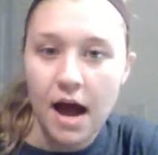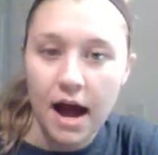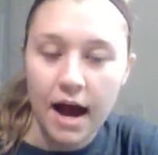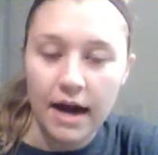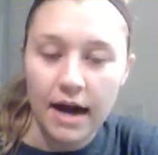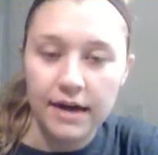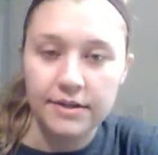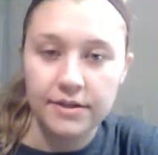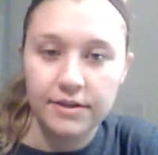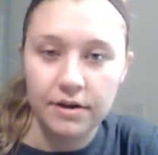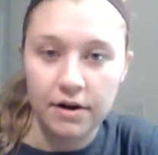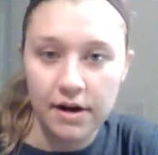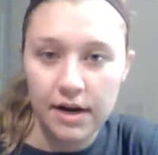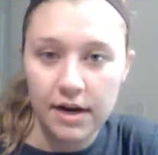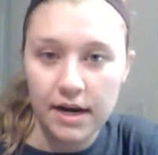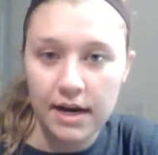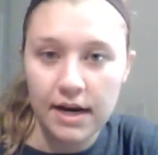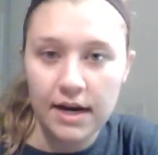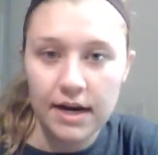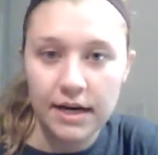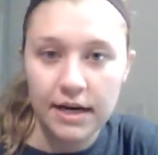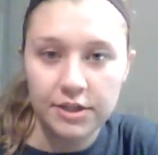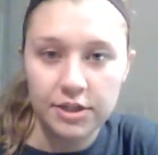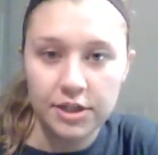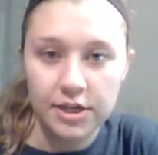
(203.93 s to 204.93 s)
I started
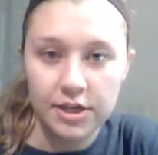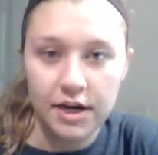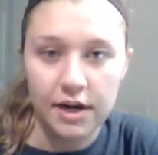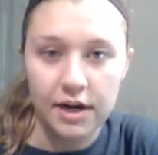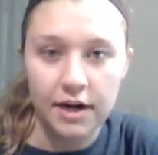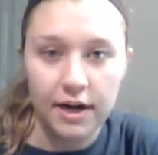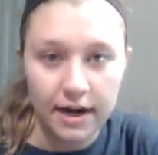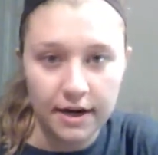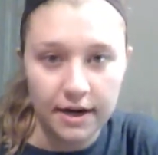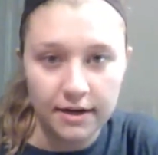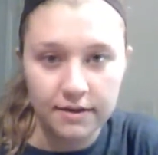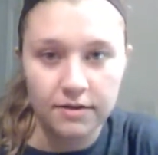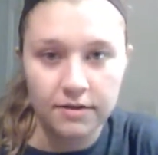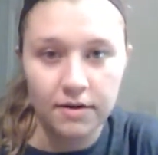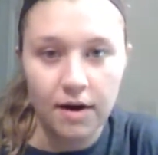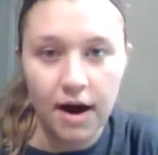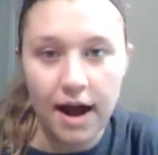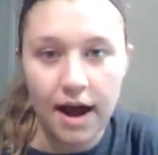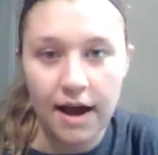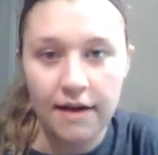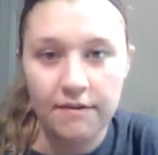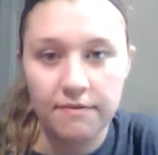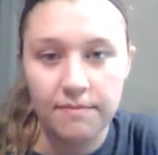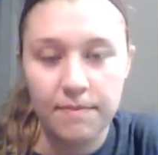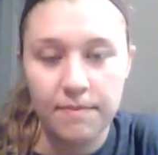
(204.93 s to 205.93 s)
in engineering, so
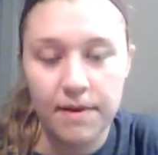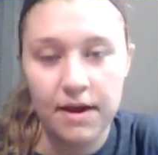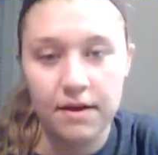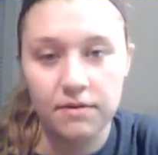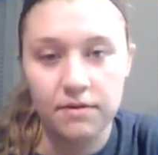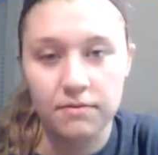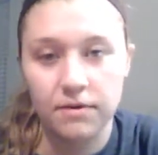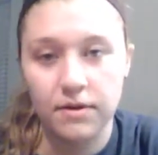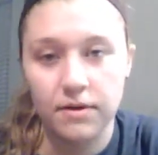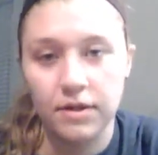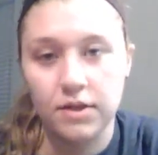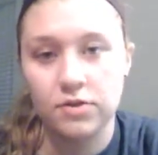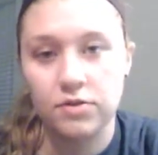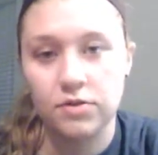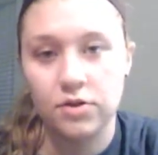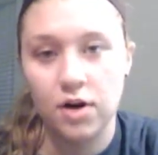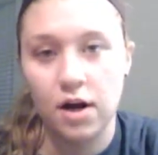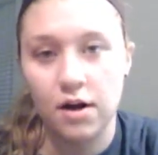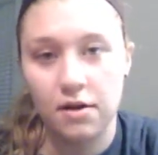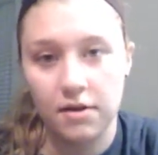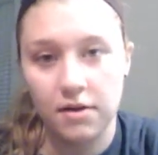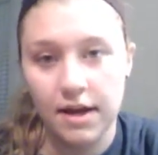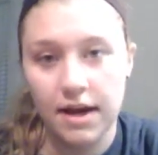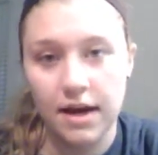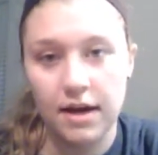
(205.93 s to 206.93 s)
I have been really
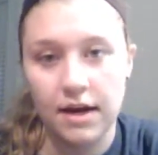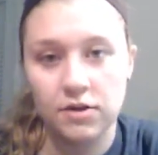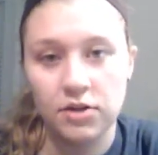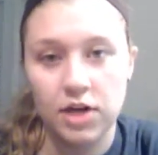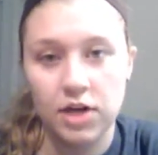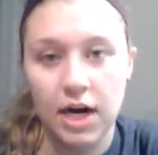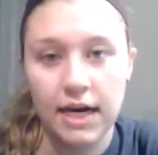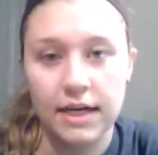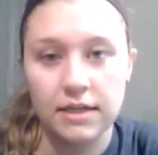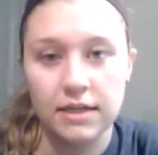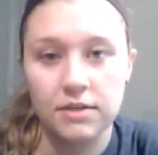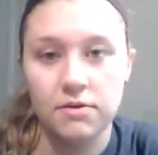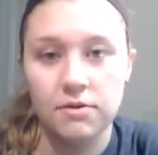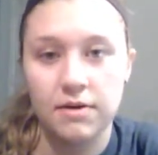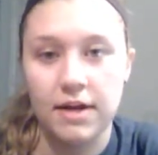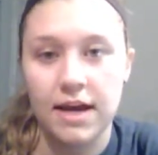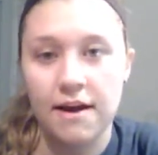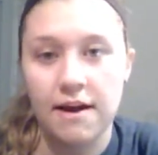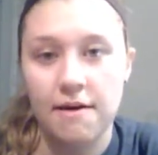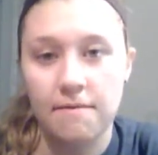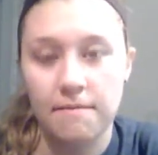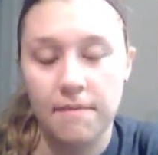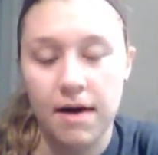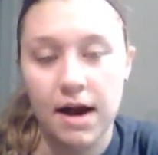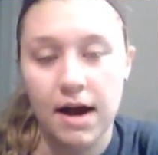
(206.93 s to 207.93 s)
struggling trying to
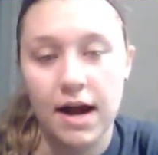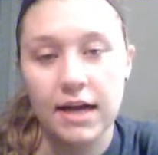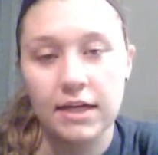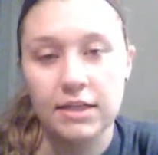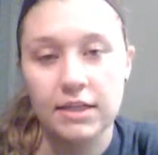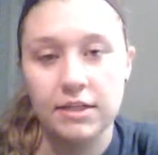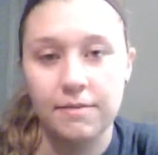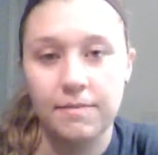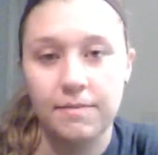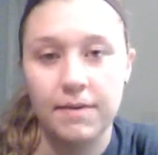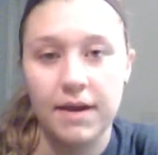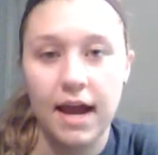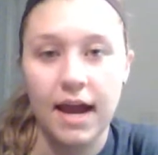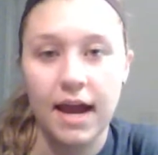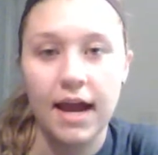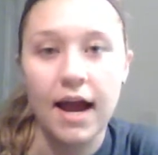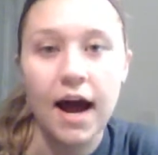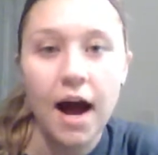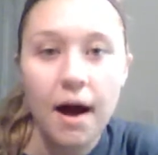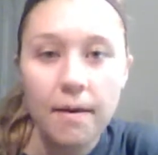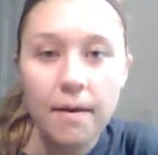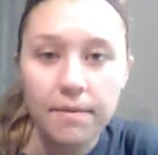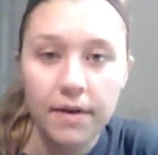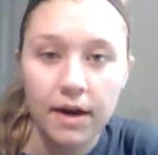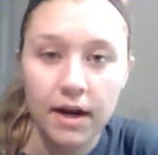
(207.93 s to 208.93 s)
get my GPA
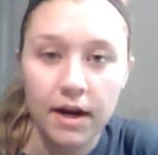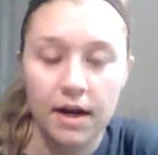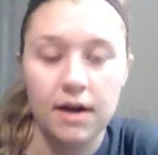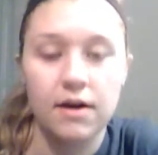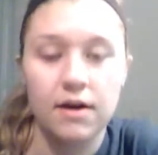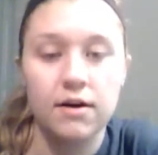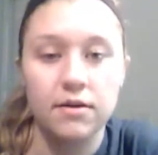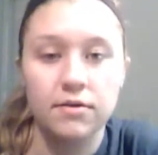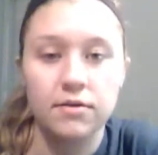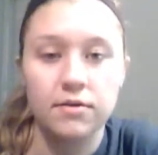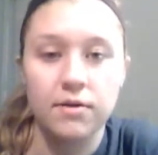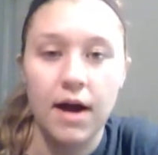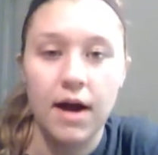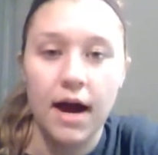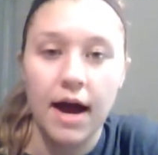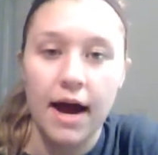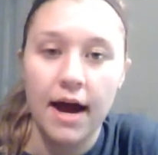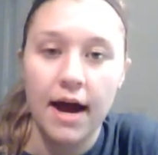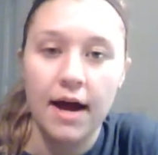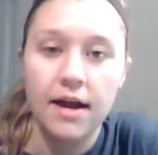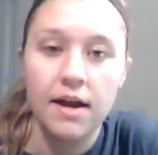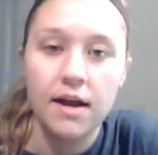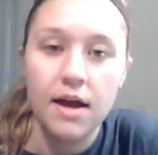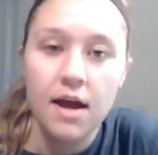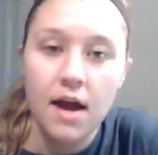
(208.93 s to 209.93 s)
up, and I also
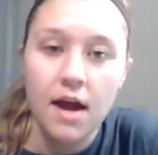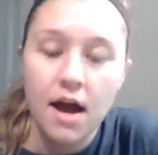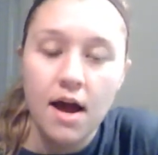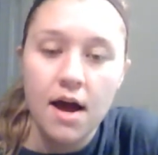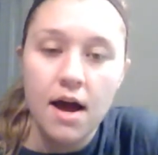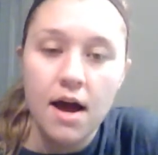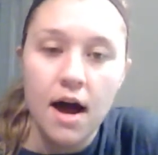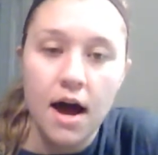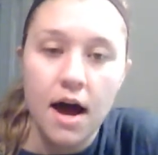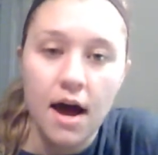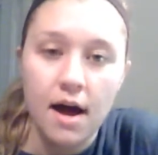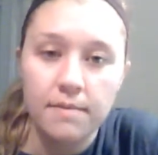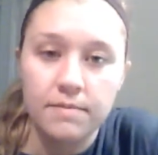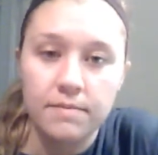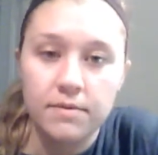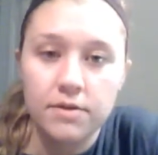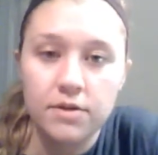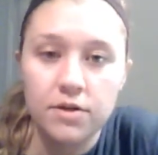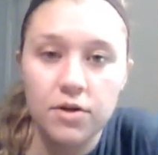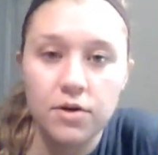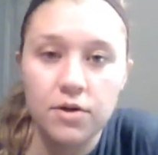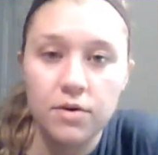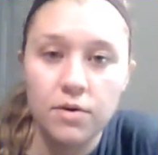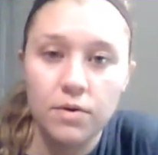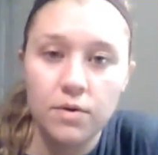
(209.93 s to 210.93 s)
had
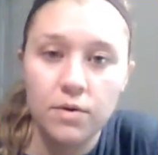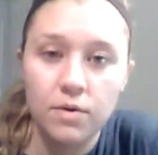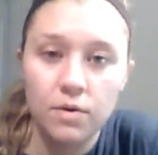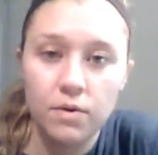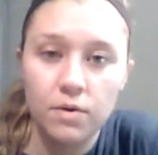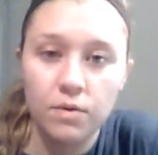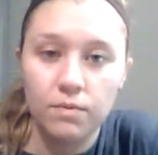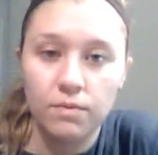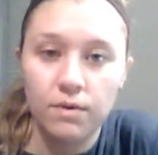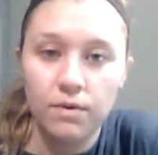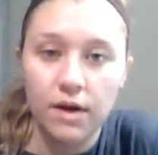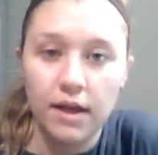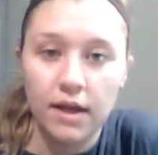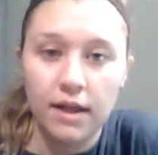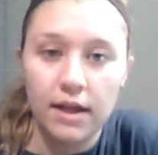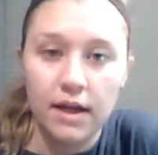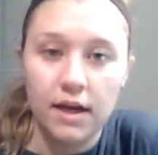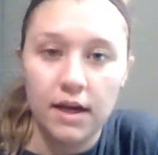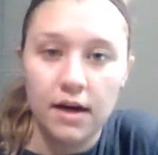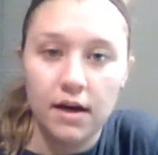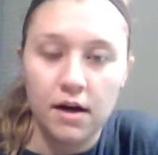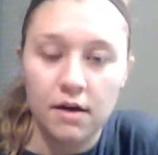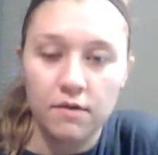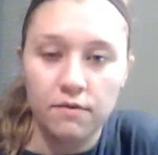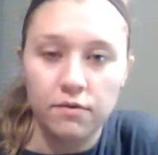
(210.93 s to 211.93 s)
2
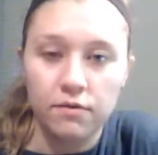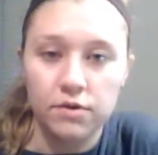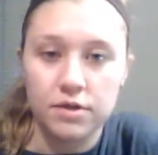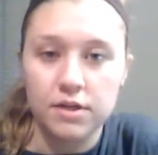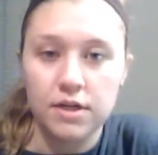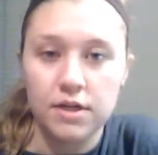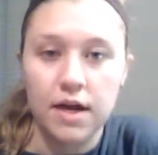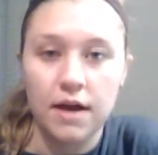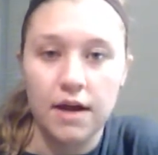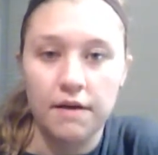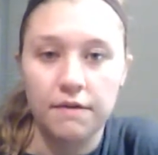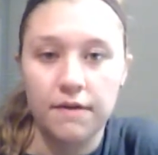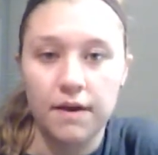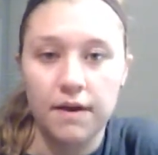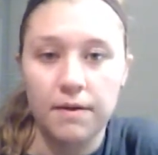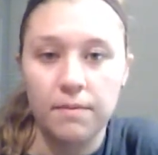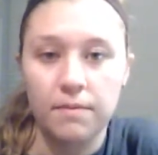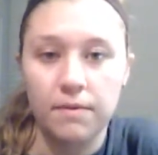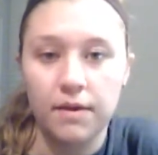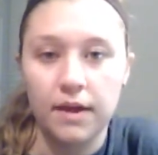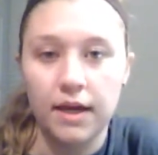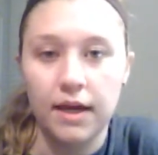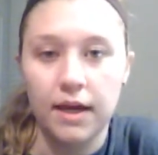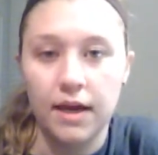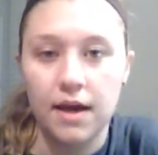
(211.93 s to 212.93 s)
really unfortunate
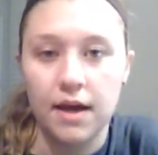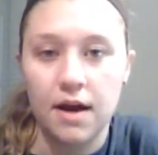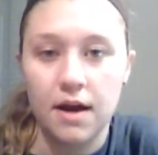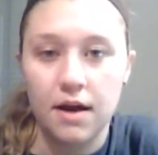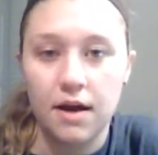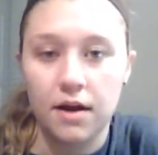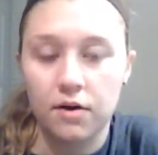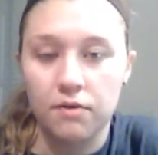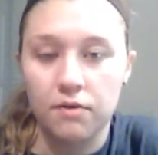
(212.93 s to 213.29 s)
family